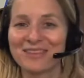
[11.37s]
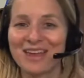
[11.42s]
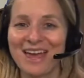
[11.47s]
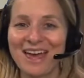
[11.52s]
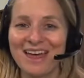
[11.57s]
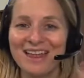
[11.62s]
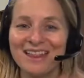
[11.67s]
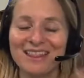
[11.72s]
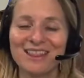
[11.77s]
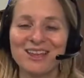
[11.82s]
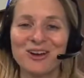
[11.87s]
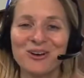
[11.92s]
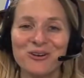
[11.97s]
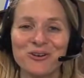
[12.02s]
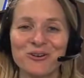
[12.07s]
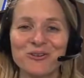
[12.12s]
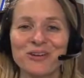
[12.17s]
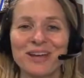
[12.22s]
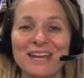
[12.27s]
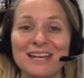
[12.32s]

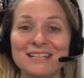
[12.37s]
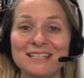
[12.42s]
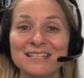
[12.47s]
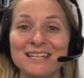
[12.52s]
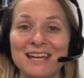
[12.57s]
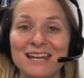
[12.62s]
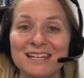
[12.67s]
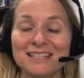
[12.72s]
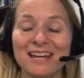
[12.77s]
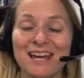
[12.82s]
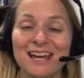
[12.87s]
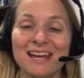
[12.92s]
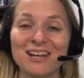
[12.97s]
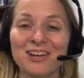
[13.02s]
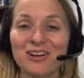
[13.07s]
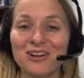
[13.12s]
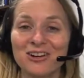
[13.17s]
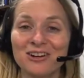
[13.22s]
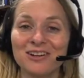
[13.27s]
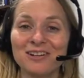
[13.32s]
Hello, KTA
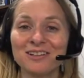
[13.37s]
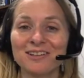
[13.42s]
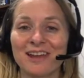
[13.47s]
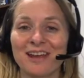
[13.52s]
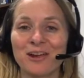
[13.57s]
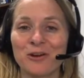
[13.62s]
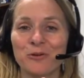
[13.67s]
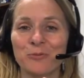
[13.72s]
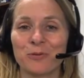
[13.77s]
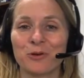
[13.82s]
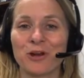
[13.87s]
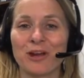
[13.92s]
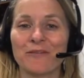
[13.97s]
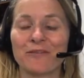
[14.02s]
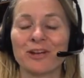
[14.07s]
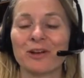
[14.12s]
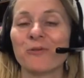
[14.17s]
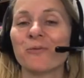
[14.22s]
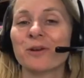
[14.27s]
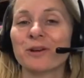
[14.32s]
Tigers. I hope you're
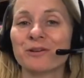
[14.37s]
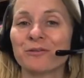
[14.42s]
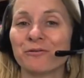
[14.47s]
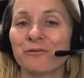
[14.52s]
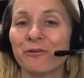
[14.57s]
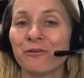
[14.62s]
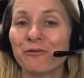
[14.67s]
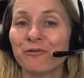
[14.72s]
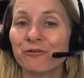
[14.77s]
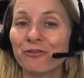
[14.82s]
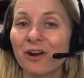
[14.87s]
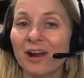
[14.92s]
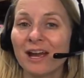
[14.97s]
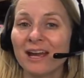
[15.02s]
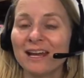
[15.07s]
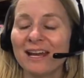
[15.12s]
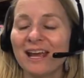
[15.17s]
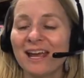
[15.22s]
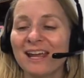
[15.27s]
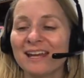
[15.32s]
having a wonderful
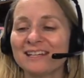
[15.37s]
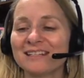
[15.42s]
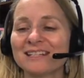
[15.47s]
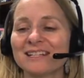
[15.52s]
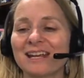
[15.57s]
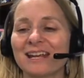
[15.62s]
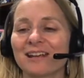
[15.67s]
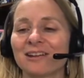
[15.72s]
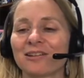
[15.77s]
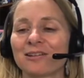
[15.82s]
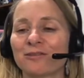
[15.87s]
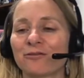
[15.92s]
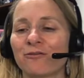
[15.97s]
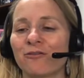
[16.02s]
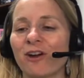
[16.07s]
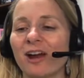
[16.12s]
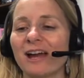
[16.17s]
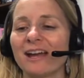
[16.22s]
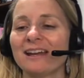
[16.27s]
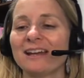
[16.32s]
Friday. Today is
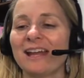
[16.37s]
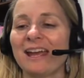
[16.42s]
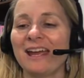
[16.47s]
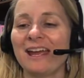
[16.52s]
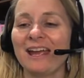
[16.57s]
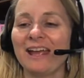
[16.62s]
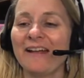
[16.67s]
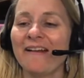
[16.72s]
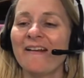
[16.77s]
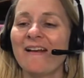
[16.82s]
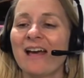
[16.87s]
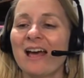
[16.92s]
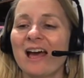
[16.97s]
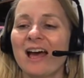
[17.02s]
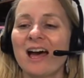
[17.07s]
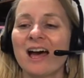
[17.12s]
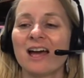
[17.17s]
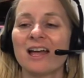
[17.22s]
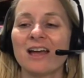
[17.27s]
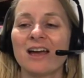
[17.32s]
Friday,
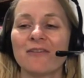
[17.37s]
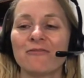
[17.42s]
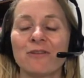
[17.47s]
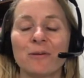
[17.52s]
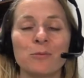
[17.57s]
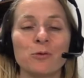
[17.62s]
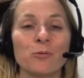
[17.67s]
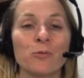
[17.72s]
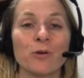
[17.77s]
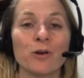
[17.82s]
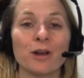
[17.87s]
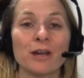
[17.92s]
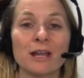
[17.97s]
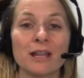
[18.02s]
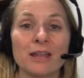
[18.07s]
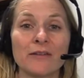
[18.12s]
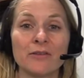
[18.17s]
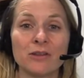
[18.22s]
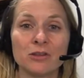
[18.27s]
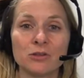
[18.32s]
February
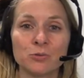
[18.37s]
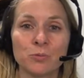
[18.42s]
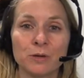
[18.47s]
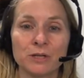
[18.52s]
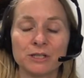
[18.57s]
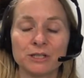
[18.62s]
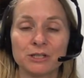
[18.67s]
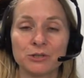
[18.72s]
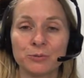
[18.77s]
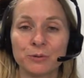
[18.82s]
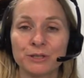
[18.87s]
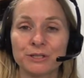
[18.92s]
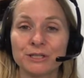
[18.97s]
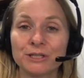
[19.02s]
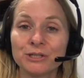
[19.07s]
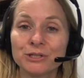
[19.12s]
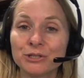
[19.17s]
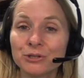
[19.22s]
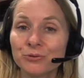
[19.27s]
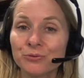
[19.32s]
11,
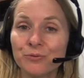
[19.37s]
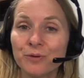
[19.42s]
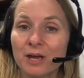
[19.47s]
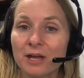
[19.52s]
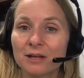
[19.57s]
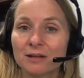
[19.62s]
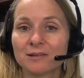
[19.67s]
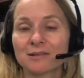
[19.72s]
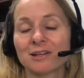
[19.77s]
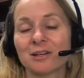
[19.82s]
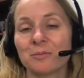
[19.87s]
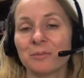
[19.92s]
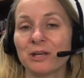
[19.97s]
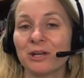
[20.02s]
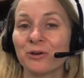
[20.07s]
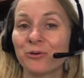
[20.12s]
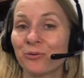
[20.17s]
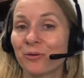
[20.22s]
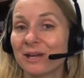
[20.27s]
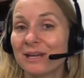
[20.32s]
2022, and it's going to be
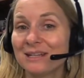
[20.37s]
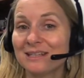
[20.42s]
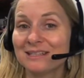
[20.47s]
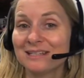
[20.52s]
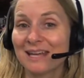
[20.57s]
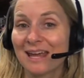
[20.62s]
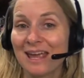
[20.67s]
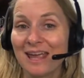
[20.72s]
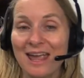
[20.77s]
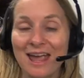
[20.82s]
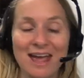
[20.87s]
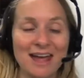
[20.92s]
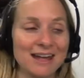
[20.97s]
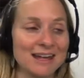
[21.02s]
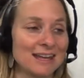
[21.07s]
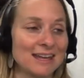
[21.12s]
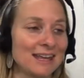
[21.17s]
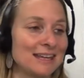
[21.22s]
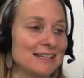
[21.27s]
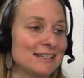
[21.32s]
a great day at
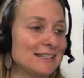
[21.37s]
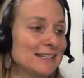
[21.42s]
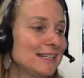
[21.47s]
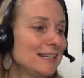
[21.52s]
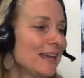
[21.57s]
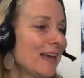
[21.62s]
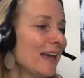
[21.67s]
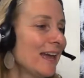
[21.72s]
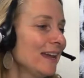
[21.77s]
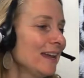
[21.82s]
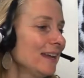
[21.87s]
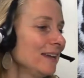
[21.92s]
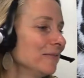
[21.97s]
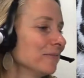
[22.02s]
KTA.